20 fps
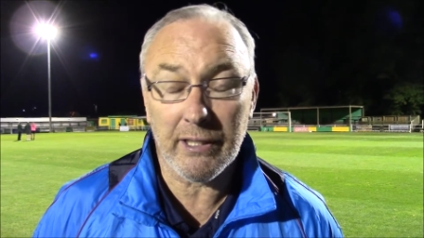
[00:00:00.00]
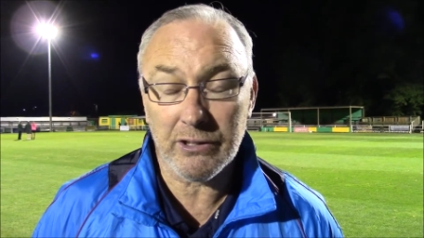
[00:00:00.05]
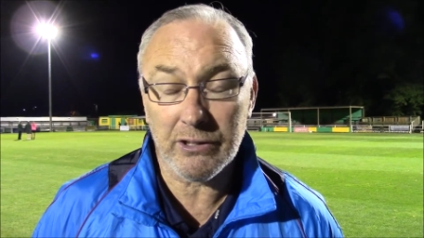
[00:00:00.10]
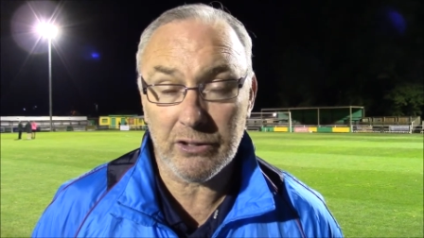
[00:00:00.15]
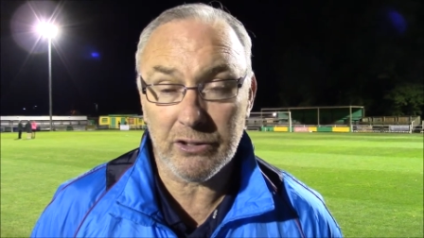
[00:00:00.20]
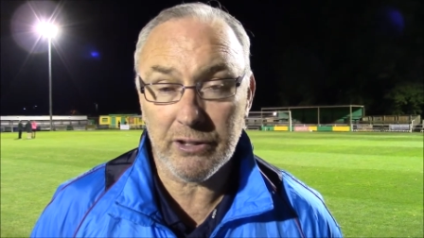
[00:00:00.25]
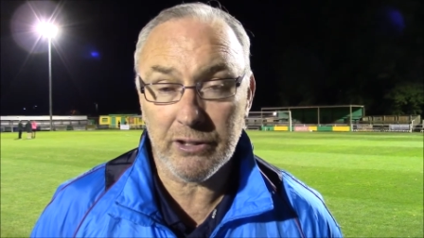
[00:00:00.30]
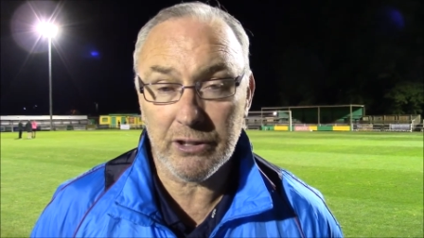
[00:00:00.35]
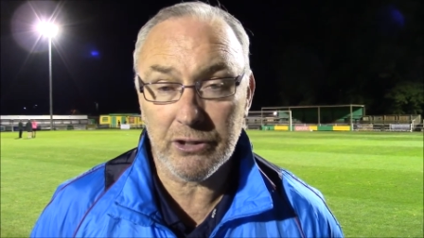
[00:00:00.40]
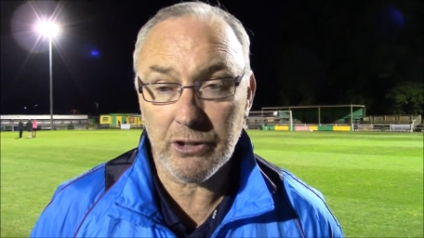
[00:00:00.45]
as I
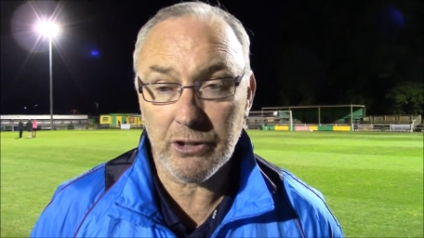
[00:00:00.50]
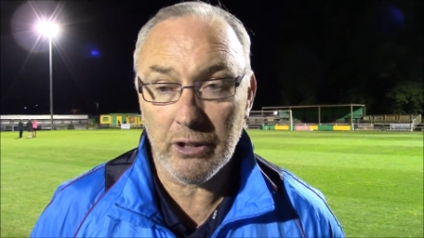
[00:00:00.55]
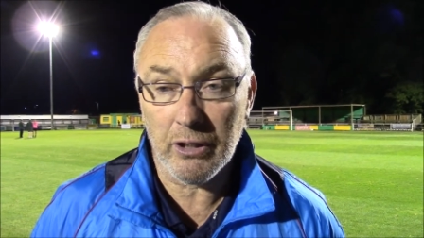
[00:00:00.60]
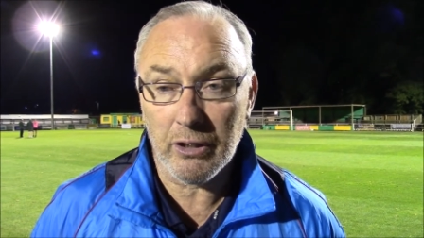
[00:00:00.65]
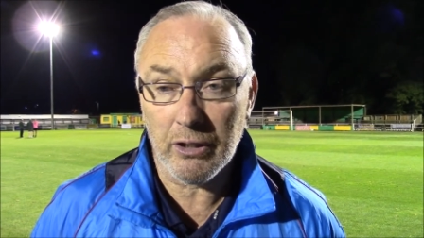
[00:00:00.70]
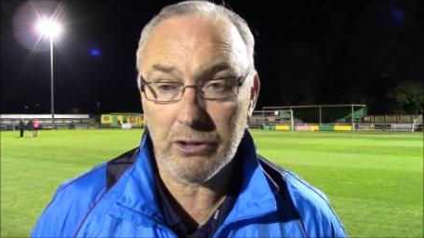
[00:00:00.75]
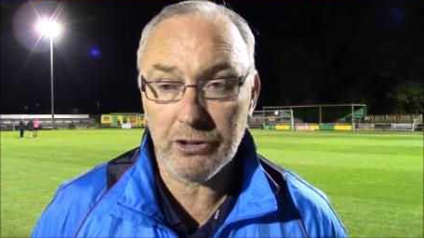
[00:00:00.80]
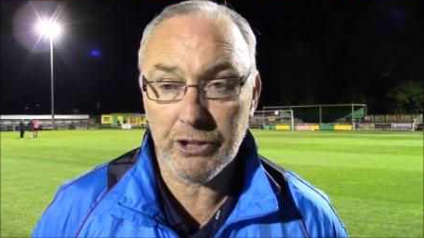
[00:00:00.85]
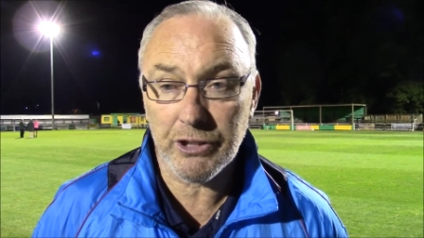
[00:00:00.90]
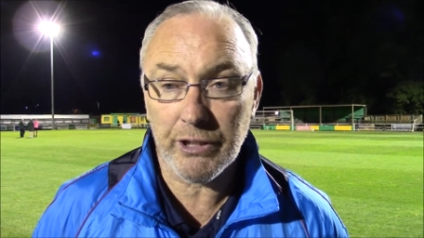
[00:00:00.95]
said to you
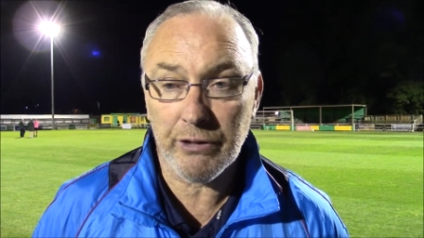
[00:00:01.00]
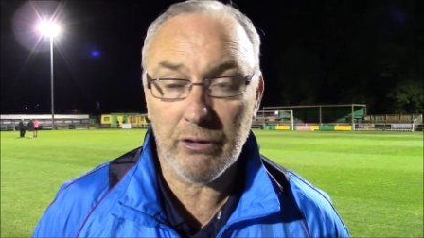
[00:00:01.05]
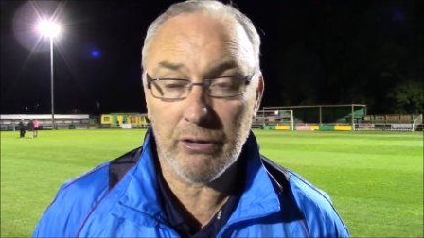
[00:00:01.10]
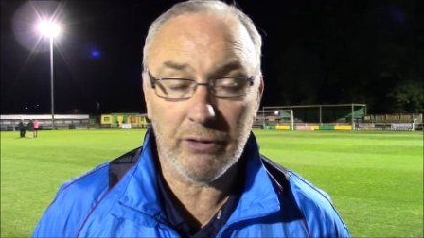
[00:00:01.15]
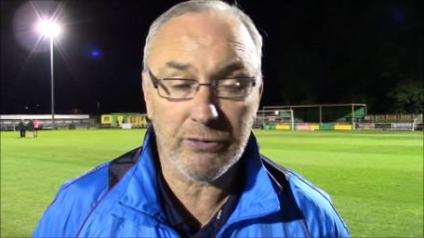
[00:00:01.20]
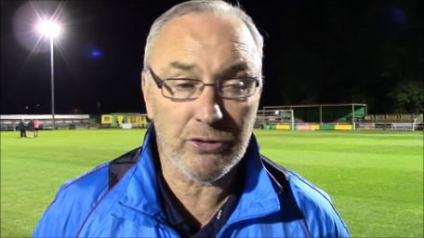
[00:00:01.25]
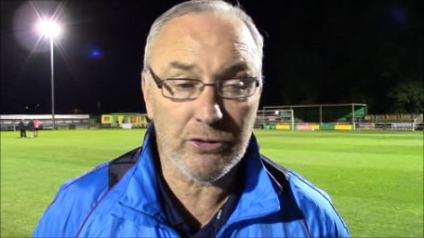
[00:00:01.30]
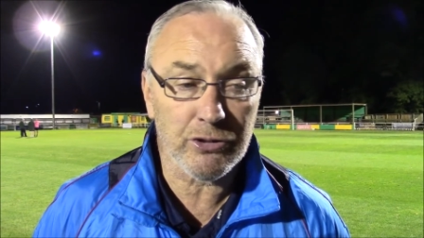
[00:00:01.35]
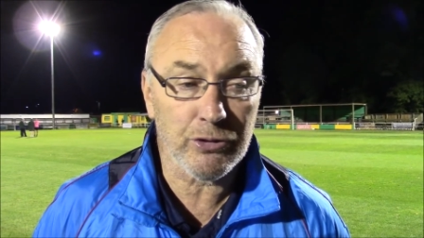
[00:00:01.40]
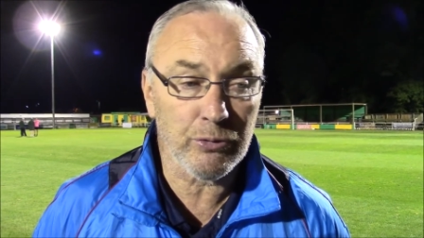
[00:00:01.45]
last year,
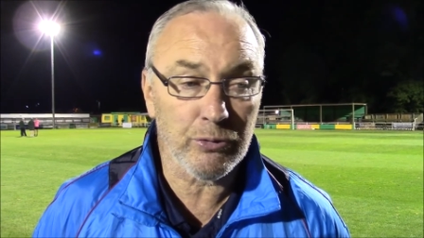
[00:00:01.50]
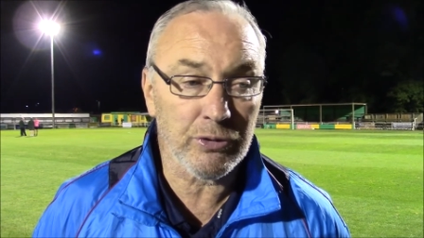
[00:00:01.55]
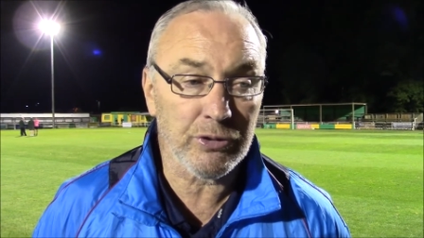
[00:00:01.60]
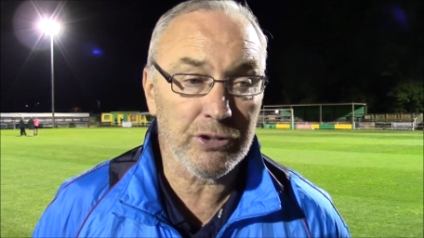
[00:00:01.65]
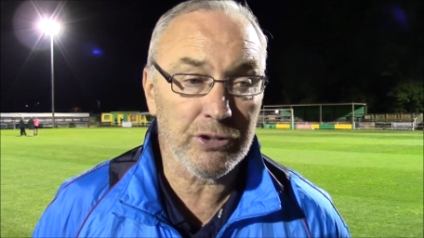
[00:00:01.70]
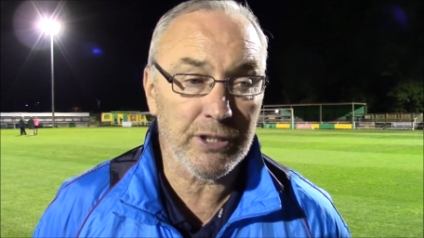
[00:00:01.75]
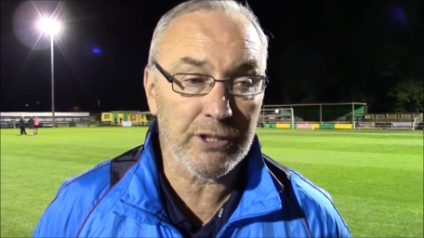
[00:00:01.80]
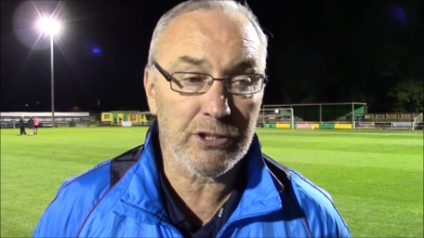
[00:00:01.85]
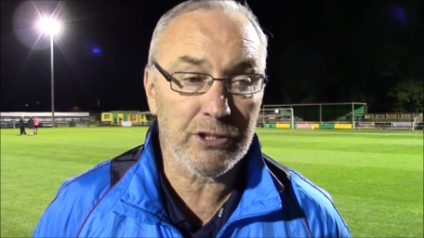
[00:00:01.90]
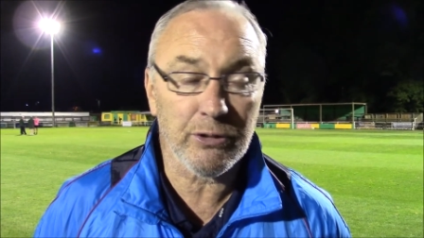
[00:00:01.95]
after sort of
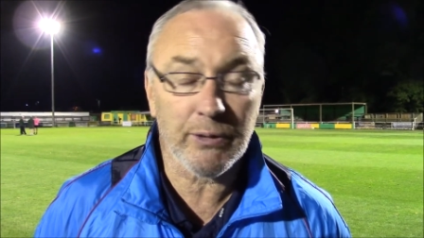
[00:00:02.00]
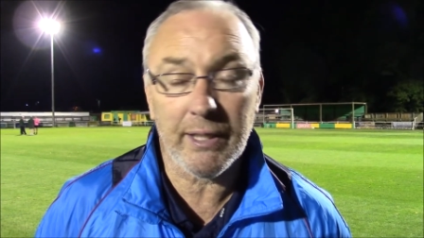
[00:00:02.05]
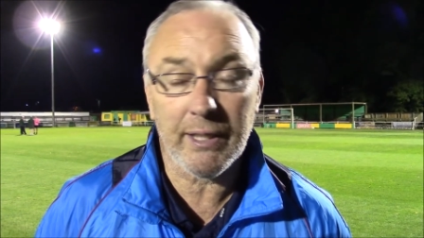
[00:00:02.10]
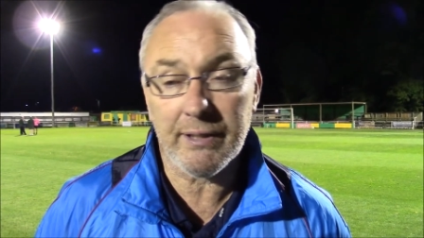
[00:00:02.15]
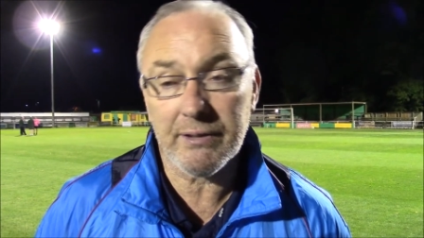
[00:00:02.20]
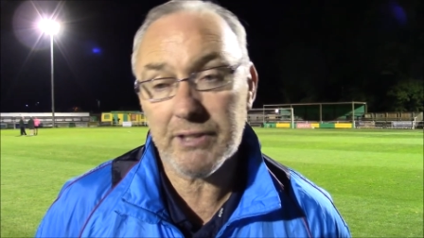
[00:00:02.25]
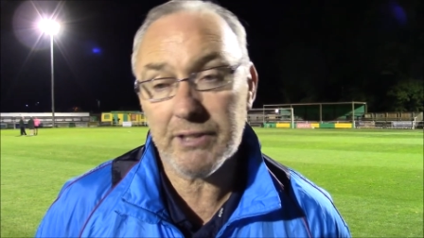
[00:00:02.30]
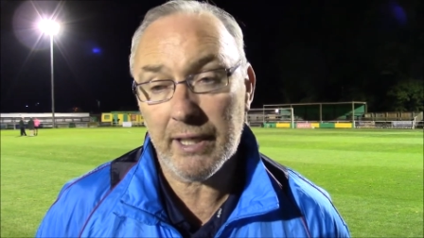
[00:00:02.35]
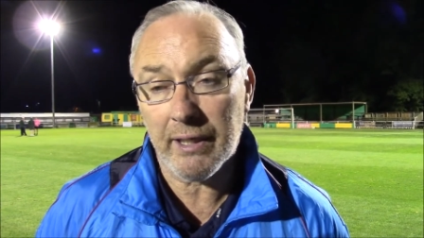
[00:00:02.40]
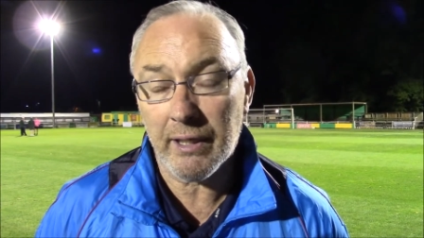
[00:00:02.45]
6 to
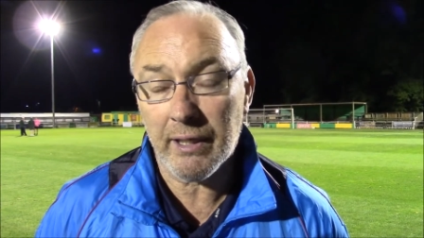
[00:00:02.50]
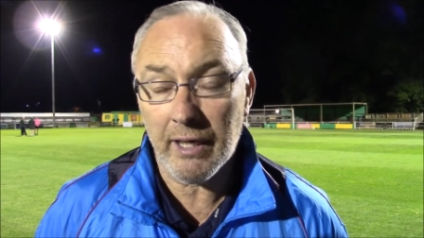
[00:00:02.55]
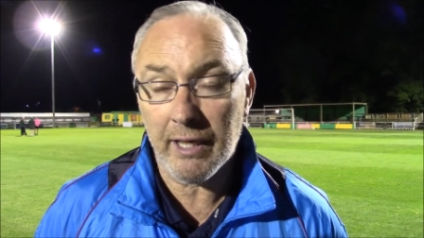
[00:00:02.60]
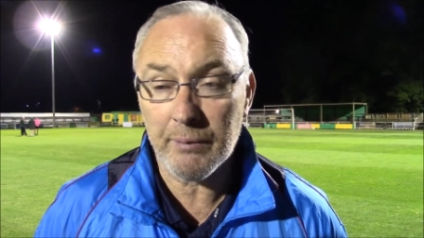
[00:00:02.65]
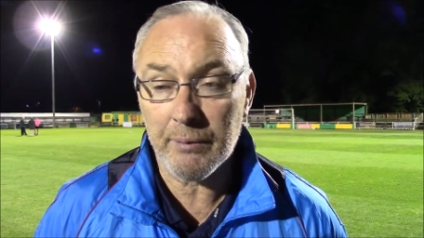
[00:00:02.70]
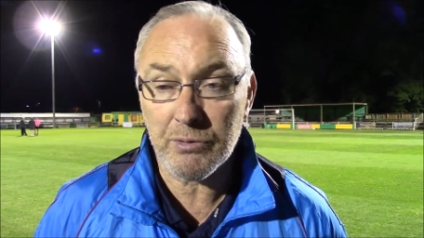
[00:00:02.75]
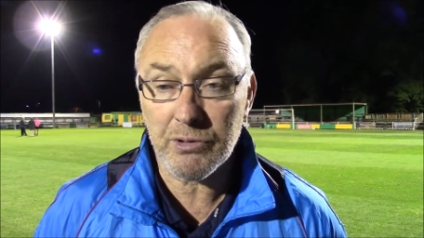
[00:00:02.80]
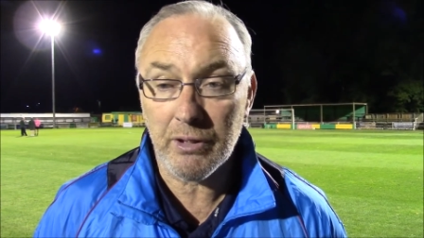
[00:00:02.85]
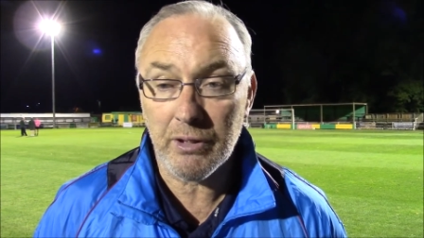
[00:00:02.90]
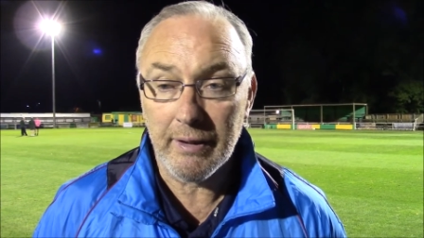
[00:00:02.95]
8, 10
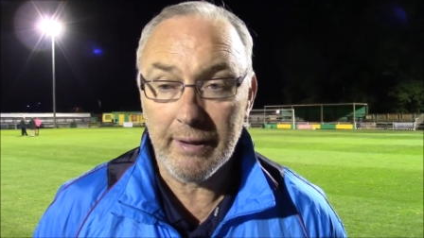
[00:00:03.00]
games,